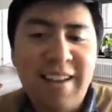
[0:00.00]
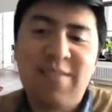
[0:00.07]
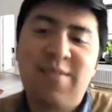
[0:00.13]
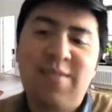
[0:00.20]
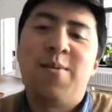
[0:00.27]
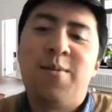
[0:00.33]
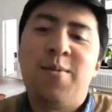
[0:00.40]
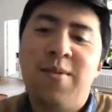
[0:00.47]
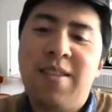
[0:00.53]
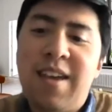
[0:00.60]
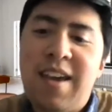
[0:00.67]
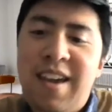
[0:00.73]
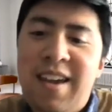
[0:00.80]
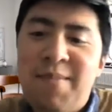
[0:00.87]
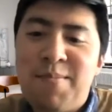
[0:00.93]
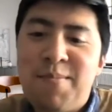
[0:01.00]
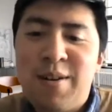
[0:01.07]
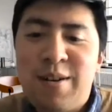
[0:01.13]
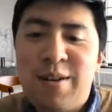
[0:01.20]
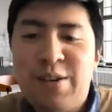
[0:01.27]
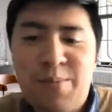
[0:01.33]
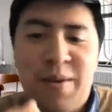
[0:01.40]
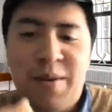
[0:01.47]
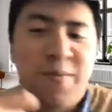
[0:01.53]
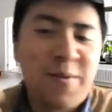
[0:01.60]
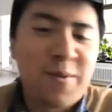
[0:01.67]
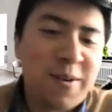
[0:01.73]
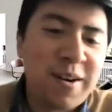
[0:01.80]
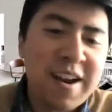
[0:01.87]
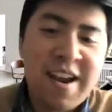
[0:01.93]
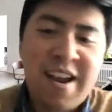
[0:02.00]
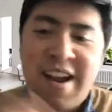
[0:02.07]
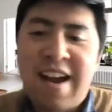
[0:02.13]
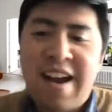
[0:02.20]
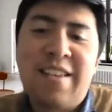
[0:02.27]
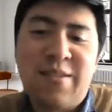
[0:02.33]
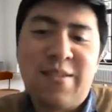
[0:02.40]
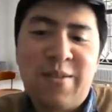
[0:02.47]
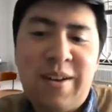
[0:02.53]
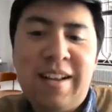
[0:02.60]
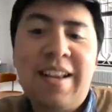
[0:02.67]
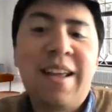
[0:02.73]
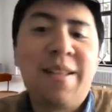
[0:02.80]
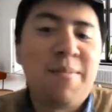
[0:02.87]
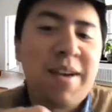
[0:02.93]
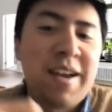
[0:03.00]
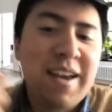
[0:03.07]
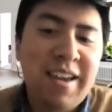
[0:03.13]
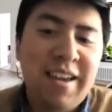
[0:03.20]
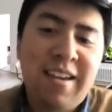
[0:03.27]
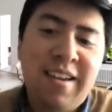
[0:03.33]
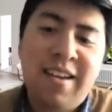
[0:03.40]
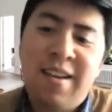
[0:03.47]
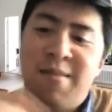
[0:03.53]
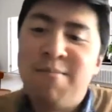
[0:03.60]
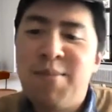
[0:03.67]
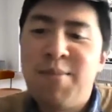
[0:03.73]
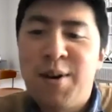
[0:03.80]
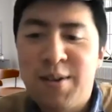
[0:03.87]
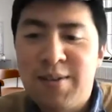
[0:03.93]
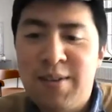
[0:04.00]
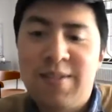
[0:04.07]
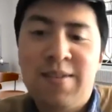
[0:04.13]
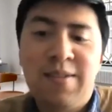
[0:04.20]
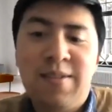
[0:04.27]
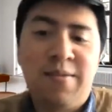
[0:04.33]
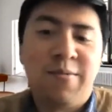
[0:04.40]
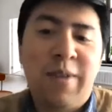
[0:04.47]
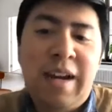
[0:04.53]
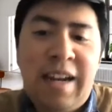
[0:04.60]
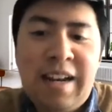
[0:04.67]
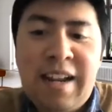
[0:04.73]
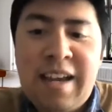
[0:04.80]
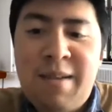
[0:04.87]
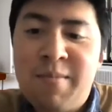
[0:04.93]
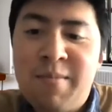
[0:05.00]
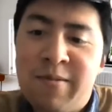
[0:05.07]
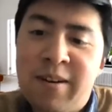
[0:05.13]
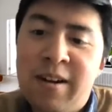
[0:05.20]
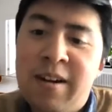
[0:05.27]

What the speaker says: so they punish me for answering that my boss is really lame, right?